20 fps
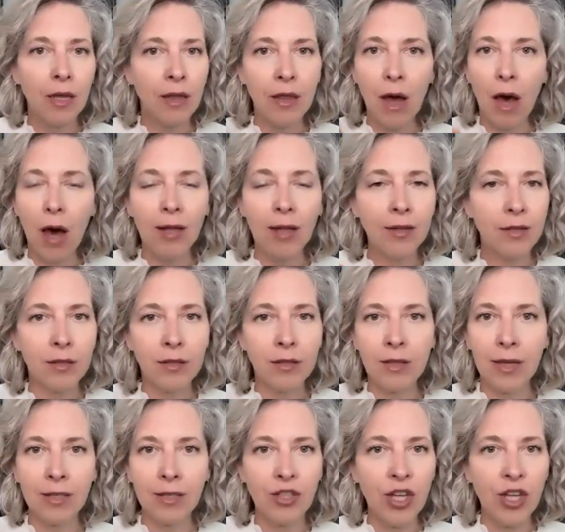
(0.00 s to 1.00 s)
not
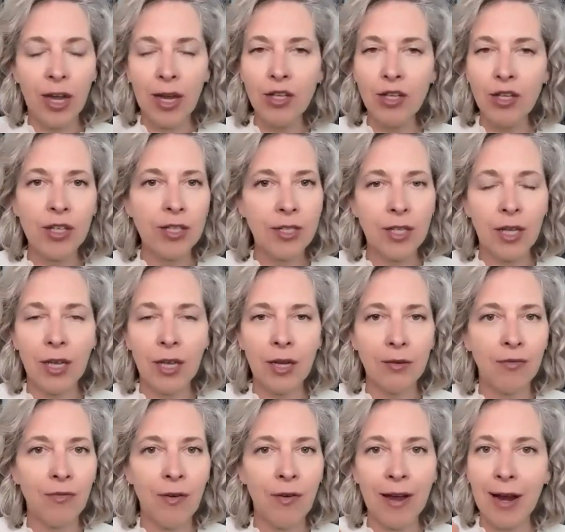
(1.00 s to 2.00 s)
the changes
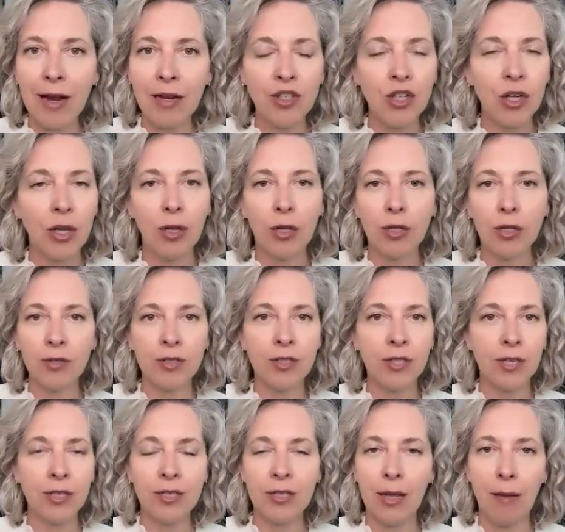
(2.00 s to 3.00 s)
in financial
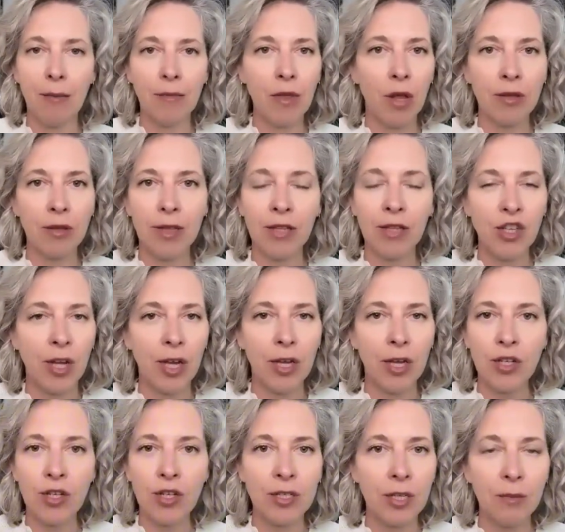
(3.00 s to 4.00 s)
system, not the
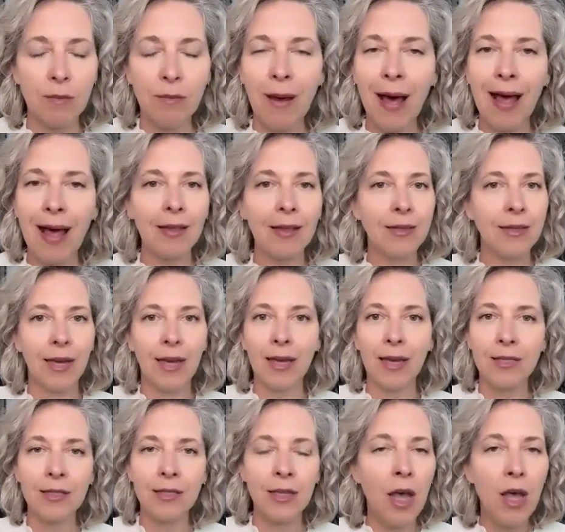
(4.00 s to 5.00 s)
changes in
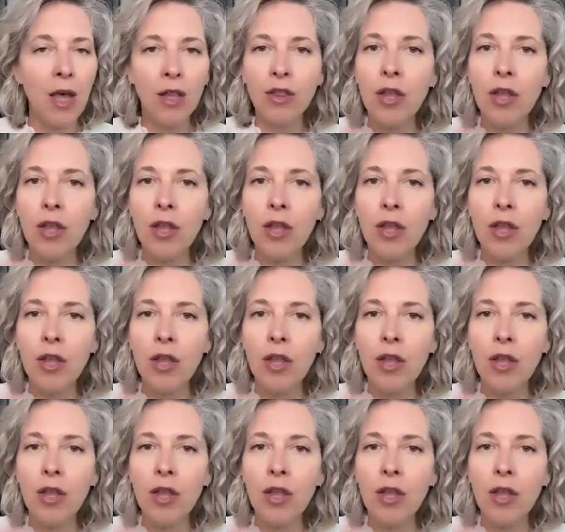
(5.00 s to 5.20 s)
politics,